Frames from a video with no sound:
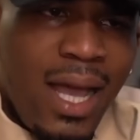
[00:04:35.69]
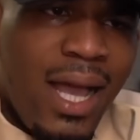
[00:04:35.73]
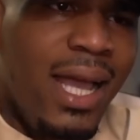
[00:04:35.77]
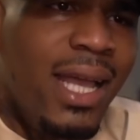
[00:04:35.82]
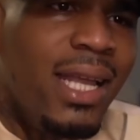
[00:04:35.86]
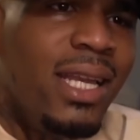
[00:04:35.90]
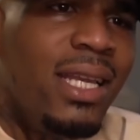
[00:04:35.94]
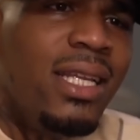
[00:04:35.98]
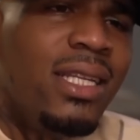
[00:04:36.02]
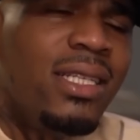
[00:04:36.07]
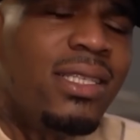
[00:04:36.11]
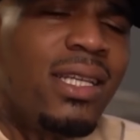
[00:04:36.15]

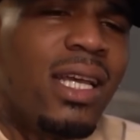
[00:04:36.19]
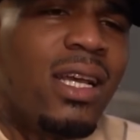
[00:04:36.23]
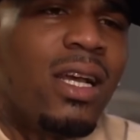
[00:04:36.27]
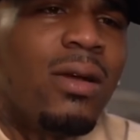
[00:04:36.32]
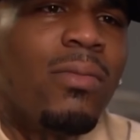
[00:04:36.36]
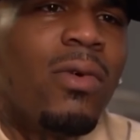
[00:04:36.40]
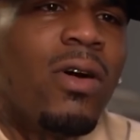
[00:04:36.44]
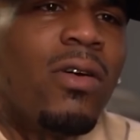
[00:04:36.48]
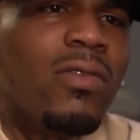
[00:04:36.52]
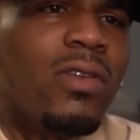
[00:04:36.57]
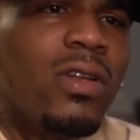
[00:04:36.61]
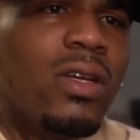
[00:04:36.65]
I ain't even take
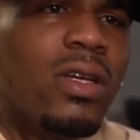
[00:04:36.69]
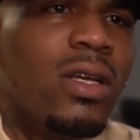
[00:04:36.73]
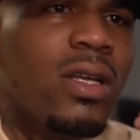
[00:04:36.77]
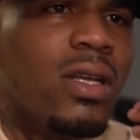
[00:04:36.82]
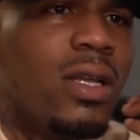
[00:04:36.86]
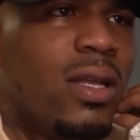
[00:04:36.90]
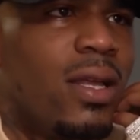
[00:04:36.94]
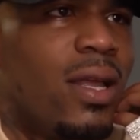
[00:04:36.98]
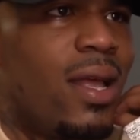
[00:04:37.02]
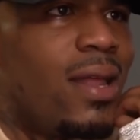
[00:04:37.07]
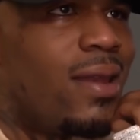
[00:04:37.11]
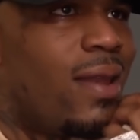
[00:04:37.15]
him off the.
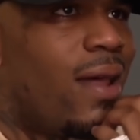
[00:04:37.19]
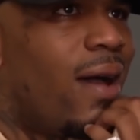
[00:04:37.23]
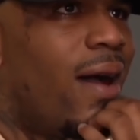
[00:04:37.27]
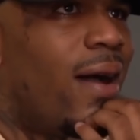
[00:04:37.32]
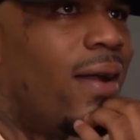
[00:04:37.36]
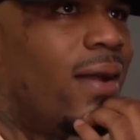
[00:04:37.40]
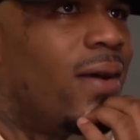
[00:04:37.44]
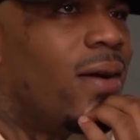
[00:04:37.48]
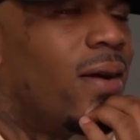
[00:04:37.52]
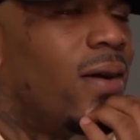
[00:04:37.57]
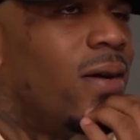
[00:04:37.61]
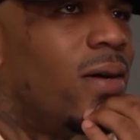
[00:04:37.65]

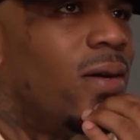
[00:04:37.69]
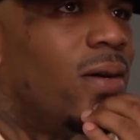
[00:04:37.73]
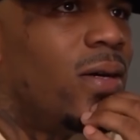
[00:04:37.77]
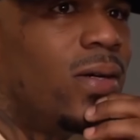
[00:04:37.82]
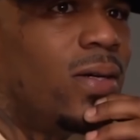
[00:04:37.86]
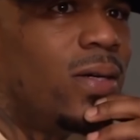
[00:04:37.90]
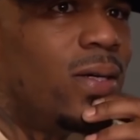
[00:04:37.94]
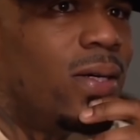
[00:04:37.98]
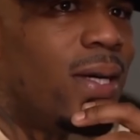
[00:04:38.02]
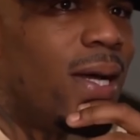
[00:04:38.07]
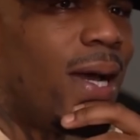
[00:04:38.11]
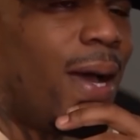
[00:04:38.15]
Nah, the
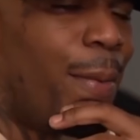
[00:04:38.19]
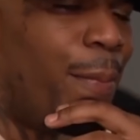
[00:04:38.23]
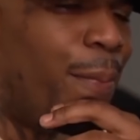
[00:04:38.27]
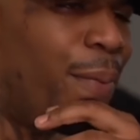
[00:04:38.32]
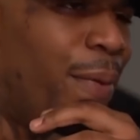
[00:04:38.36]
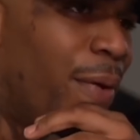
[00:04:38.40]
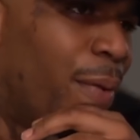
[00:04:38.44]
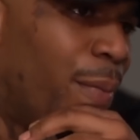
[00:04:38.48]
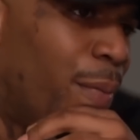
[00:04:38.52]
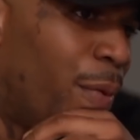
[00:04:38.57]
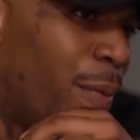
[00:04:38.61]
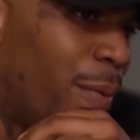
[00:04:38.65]
uh, I
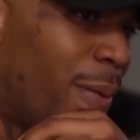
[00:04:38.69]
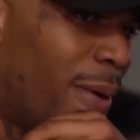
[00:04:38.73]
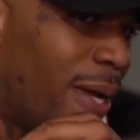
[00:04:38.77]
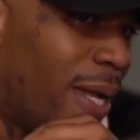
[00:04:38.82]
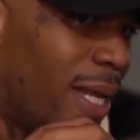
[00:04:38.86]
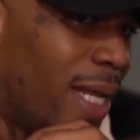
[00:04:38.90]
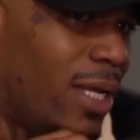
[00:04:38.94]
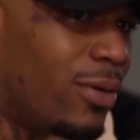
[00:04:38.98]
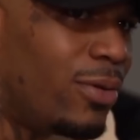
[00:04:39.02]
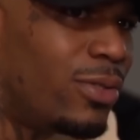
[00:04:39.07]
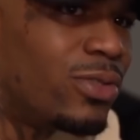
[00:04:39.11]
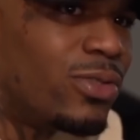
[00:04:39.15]
put him on
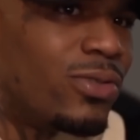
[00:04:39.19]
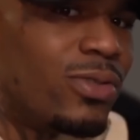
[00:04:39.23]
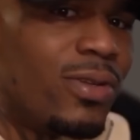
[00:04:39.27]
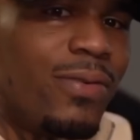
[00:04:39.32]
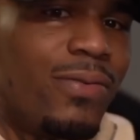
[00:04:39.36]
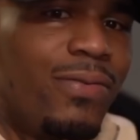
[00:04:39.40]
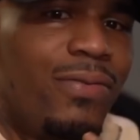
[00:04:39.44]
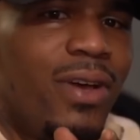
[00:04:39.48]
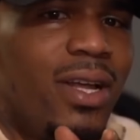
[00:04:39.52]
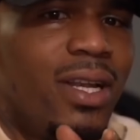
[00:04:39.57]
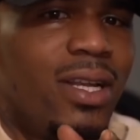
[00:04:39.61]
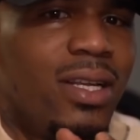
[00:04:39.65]
my. It was on
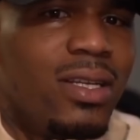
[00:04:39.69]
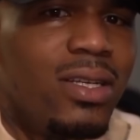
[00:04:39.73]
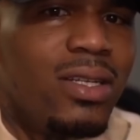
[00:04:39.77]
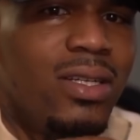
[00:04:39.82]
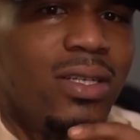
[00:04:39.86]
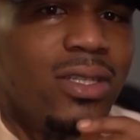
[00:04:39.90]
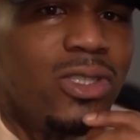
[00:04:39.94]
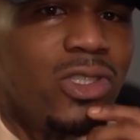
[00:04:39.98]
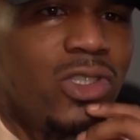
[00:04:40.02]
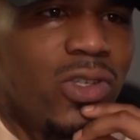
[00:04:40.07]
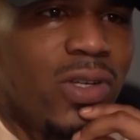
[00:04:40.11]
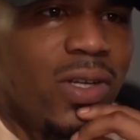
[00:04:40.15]
the Fell in
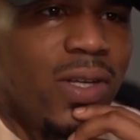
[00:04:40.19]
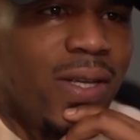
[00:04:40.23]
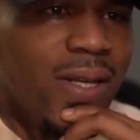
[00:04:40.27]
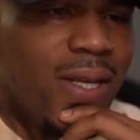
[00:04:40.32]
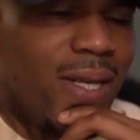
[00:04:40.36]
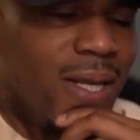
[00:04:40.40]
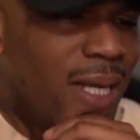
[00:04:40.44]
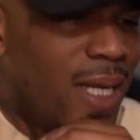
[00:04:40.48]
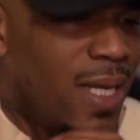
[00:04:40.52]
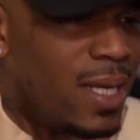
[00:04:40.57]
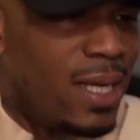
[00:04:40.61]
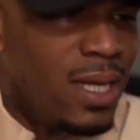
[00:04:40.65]
Love joint.
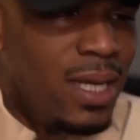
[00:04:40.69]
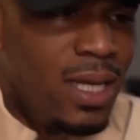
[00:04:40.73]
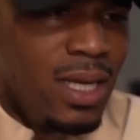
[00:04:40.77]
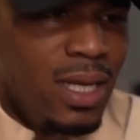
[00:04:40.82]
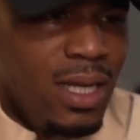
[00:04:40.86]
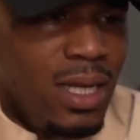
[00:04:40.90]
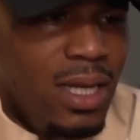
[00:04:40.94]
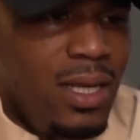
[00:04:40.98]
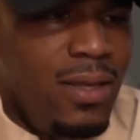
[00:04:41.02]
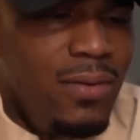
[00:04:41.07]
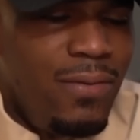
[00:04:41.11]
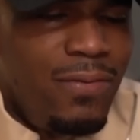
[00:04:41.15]

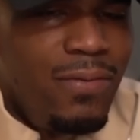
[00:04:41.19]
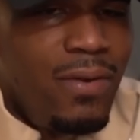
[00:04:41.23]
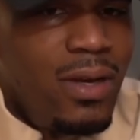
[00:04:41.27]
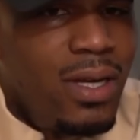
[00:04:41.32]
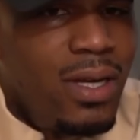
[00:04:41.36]
He